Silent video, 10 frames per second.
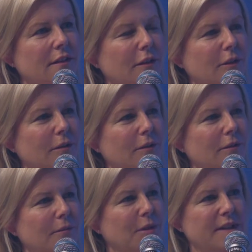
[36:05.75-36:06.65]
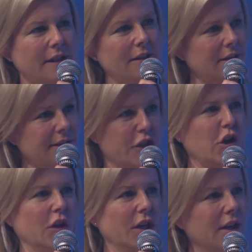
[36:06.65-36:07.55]
I know Brazil is
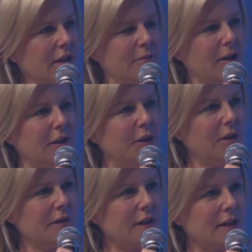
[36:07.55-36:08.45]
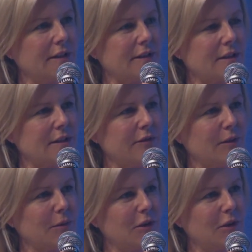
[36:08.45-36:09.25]
done. Where are you off to next from global?